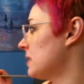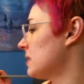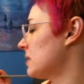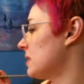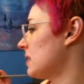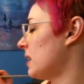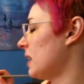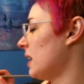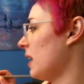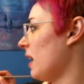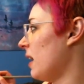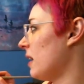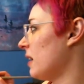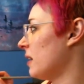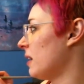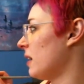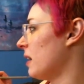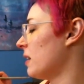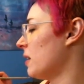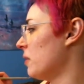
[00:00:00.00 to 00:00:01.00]
I
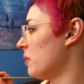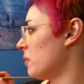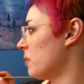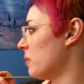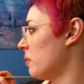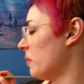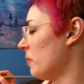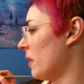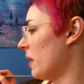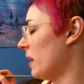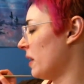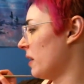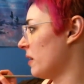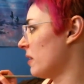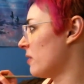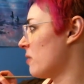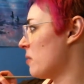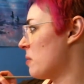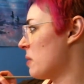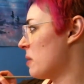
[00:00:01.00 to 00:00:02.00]
don't have it
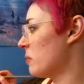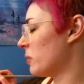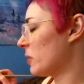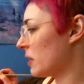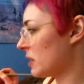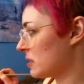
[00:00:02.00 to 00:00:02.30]
memorized,